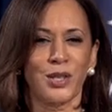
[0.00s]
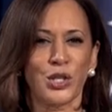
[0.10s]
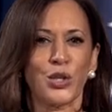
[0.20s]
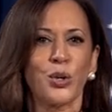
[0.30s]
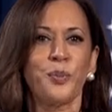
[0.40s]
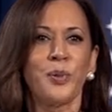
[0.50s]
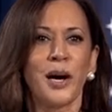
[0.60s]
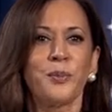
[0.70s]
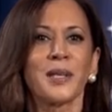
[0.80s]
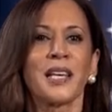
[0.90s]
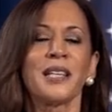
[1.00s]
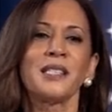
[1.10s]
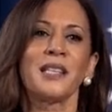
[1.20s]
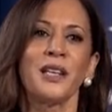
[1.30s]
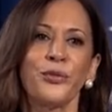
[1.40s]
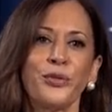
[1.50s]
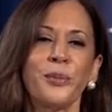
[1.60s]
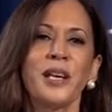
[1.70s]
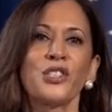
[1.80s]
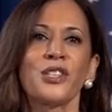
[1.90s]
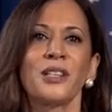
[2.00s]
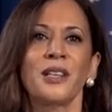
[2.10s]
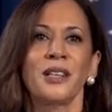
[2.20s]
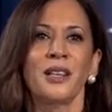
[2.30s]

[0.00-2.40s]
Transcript: so the public gets the information